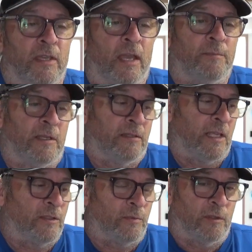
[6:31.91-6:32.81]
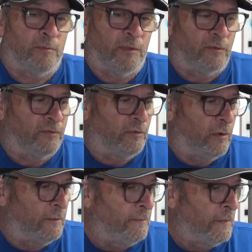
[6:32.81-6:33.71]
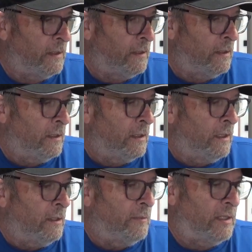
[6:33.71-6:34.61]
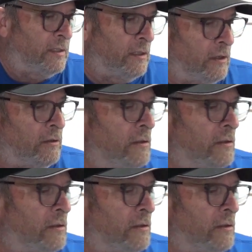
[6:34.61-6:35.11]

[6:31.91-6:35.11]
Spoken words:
that because that's what they're built for. But you know,